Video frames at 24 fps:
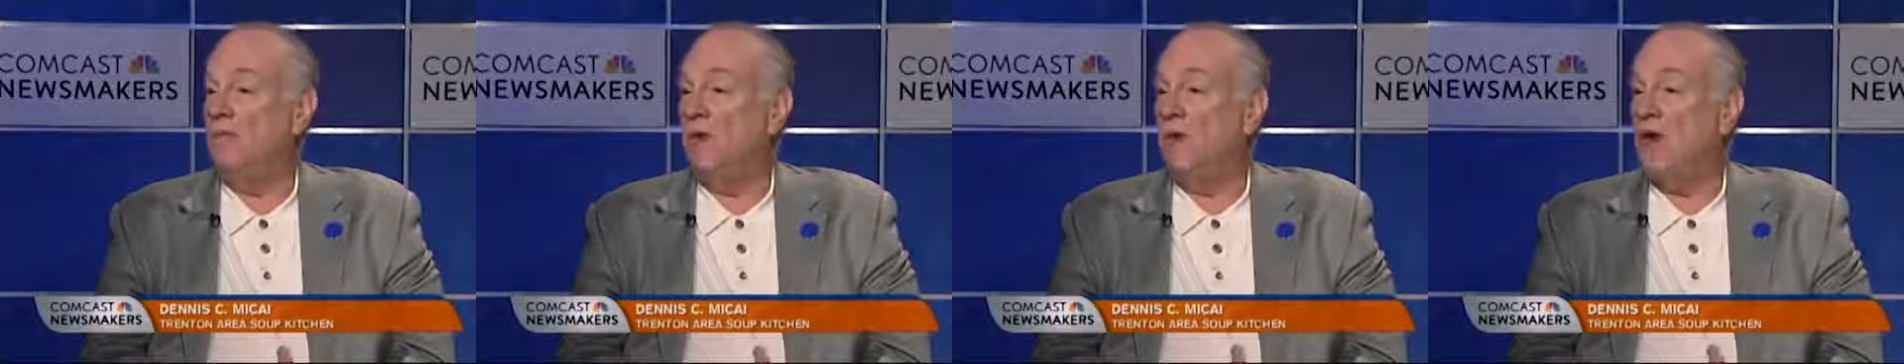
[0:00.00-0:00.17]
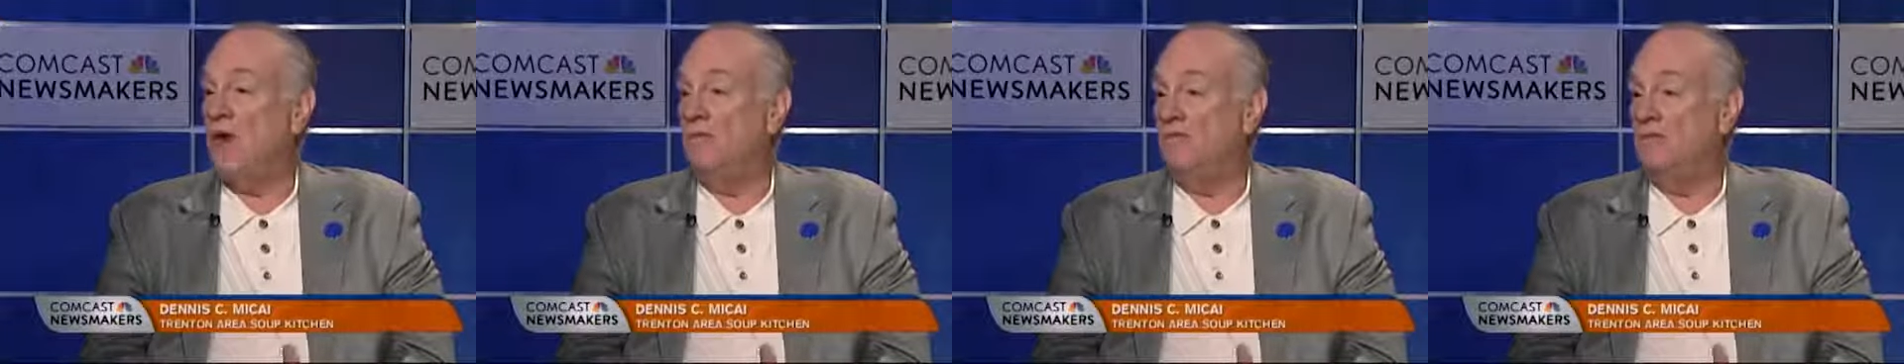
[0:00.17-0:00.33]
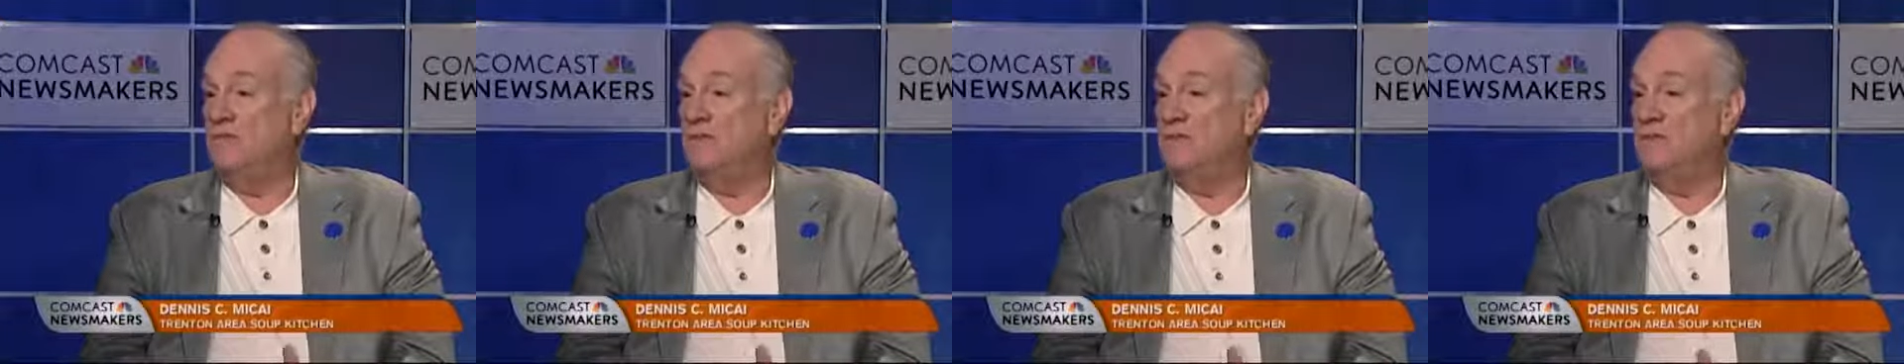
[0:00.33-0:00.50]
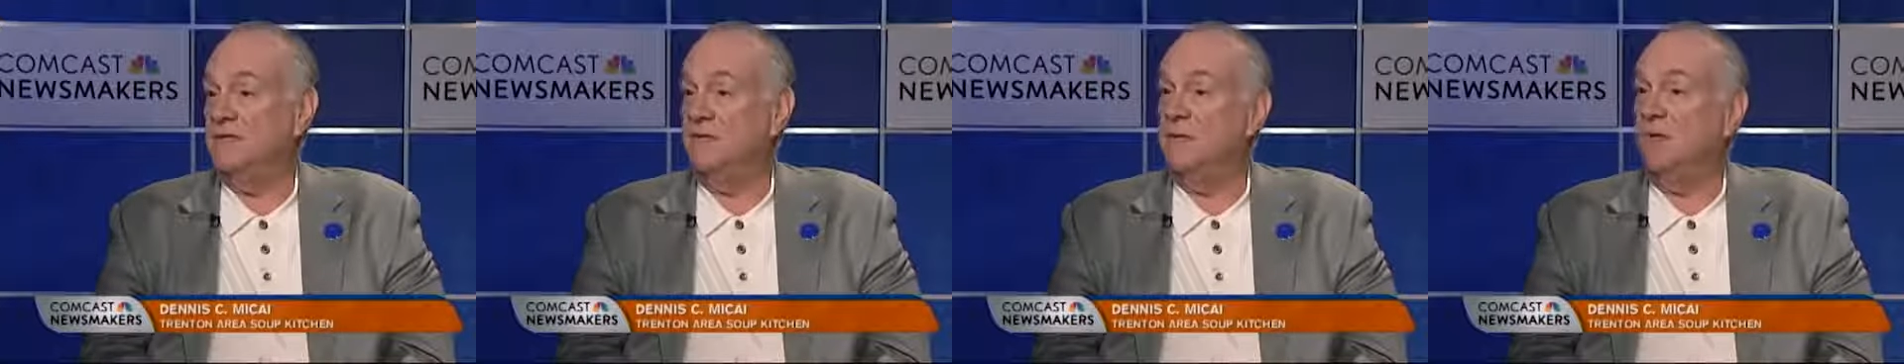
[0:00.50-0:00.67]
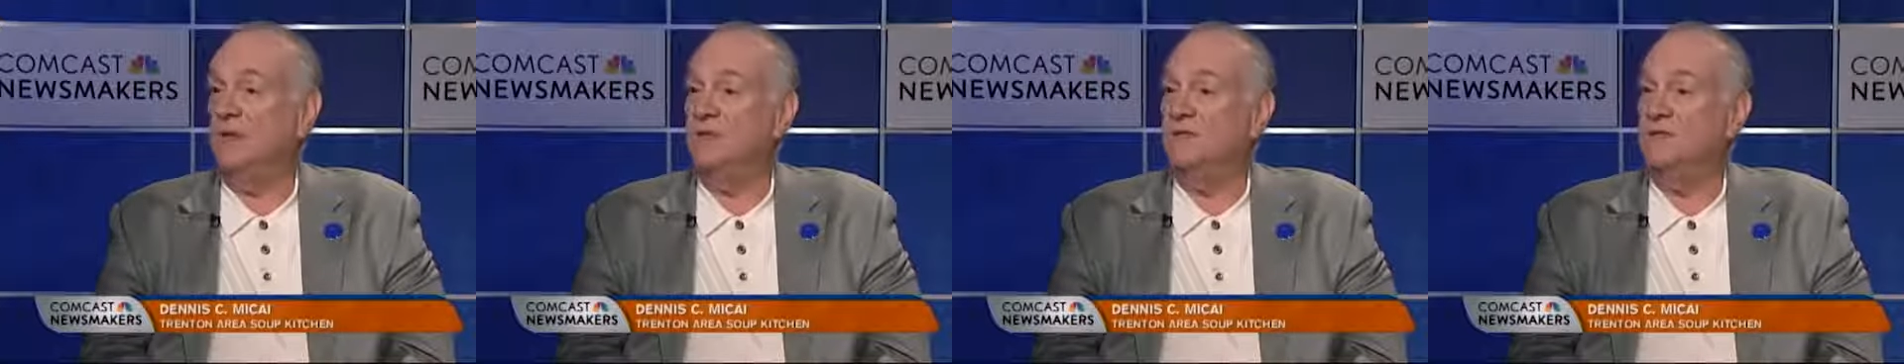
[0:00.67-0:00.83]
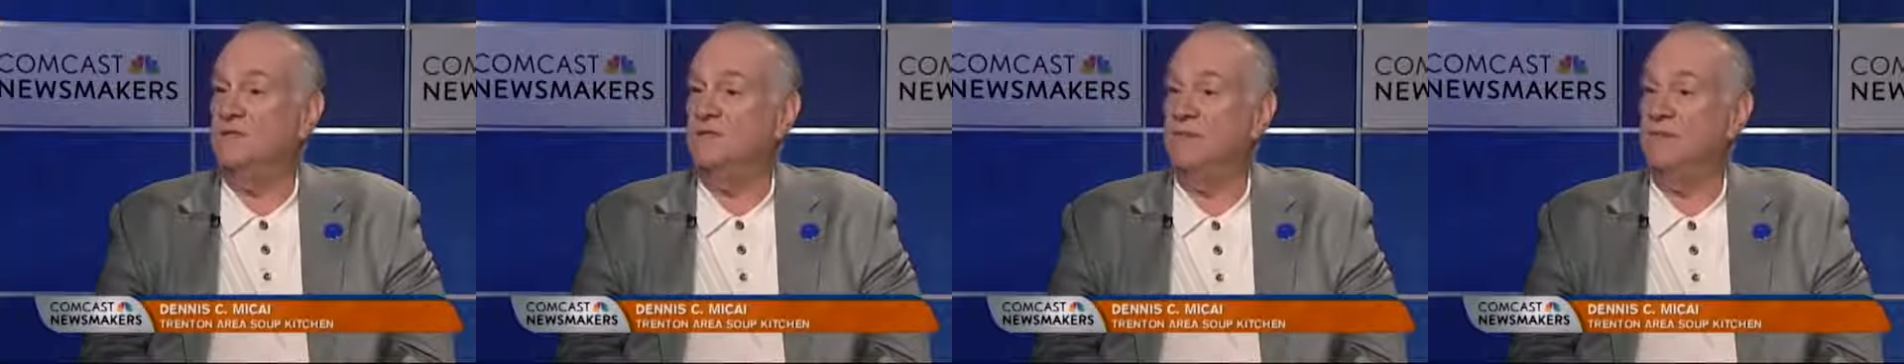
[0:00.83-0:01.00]
obviously
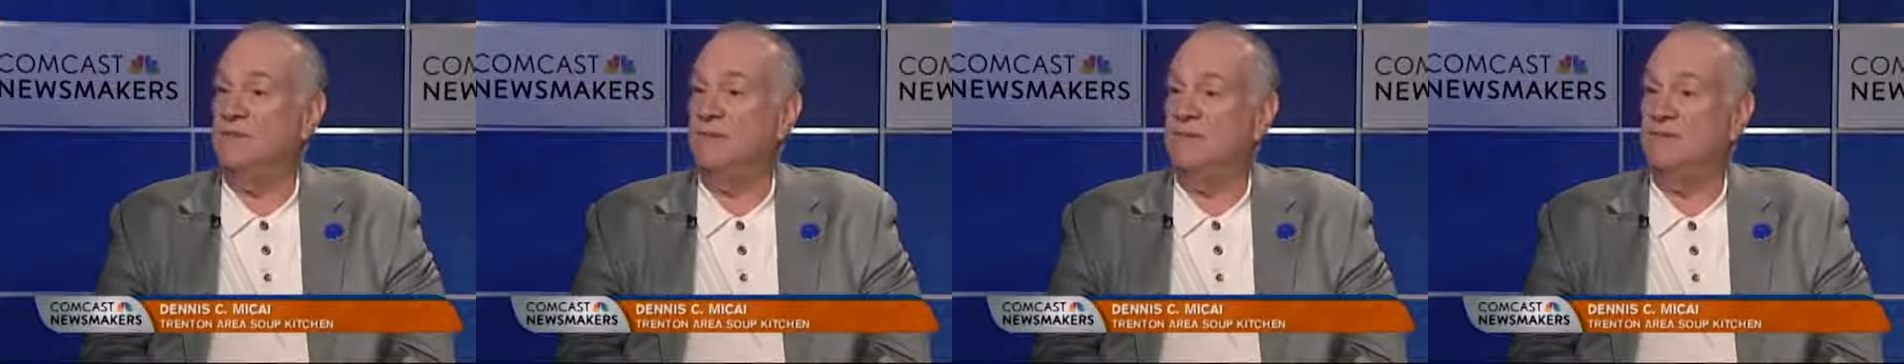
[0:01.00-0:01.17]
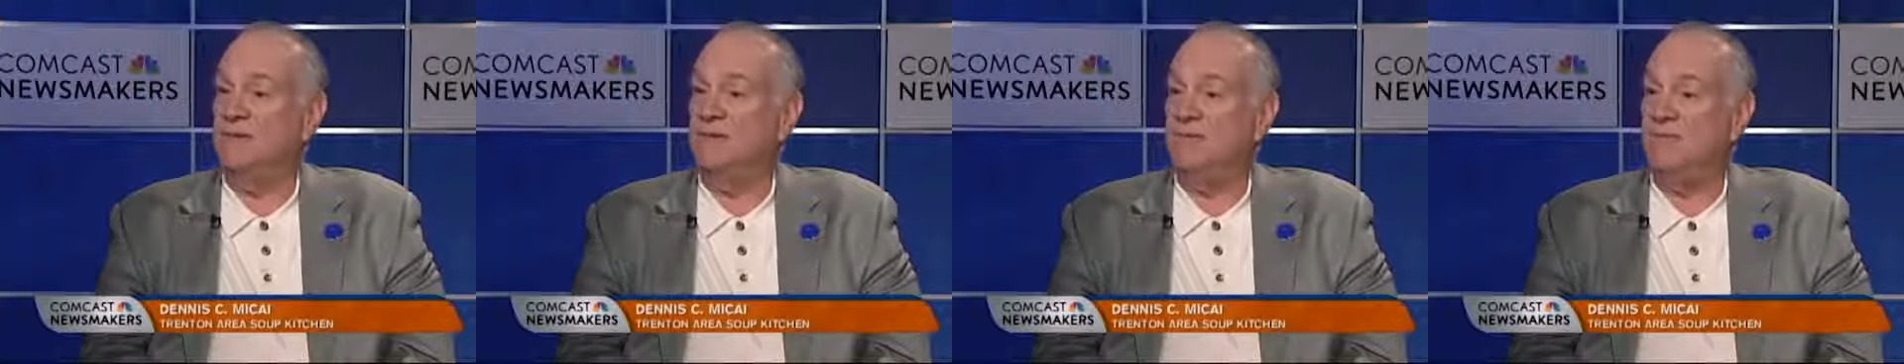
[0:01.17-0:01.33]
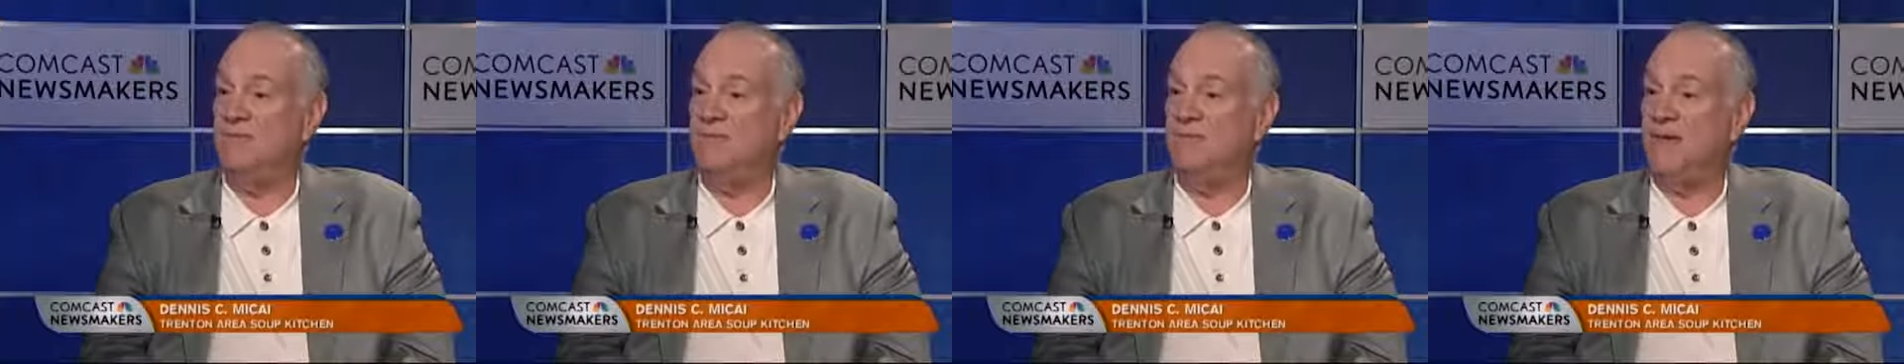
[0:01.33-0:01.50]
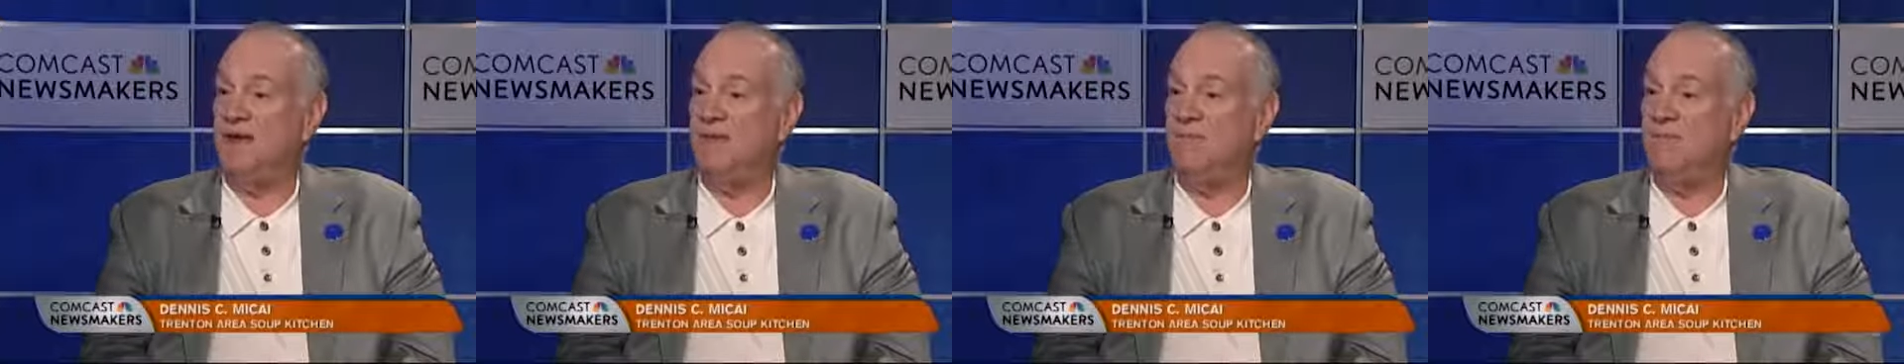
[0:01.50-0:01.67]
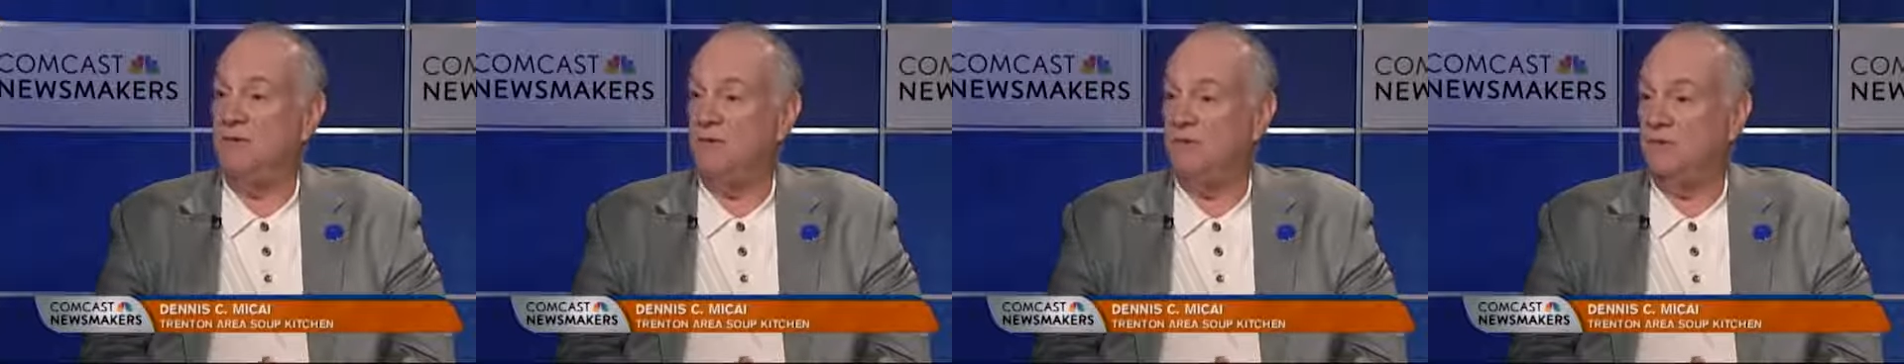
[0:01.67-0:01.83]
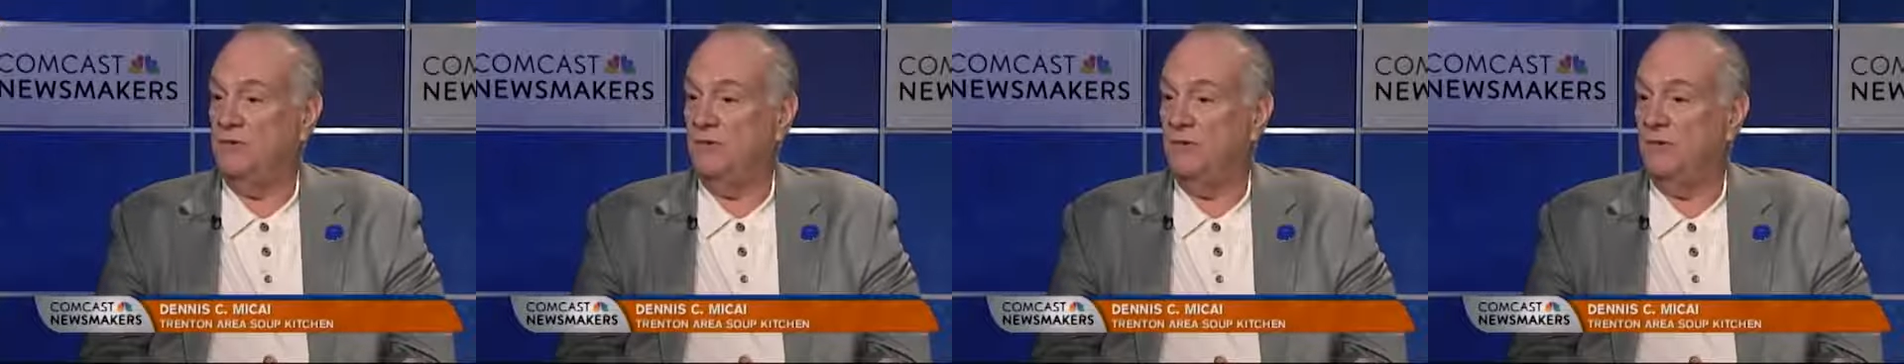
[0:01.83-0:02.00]
also some people that have
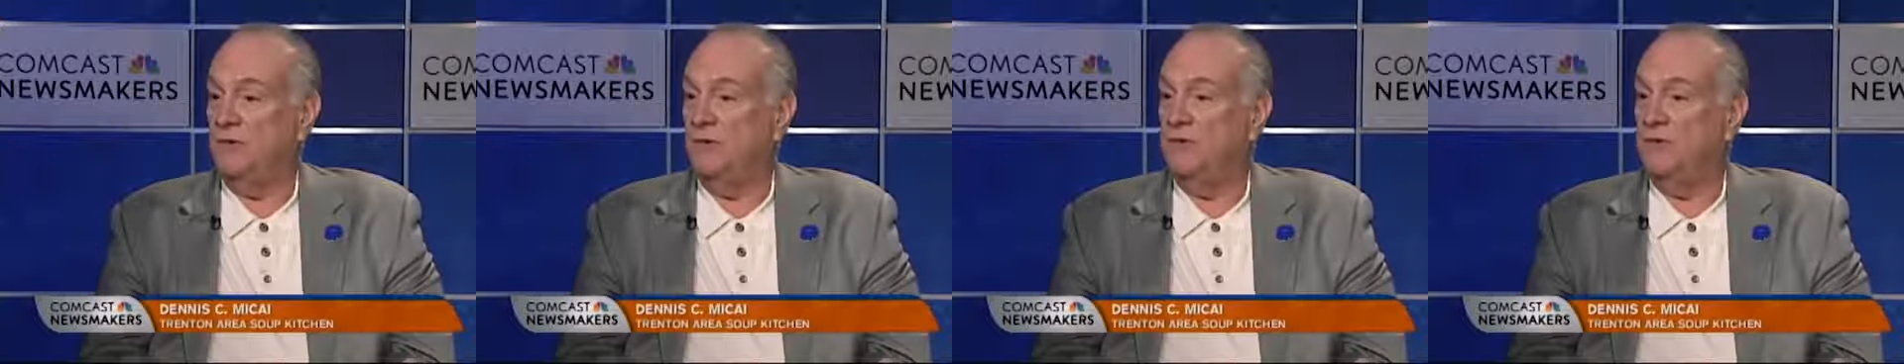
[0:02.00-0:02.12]
mental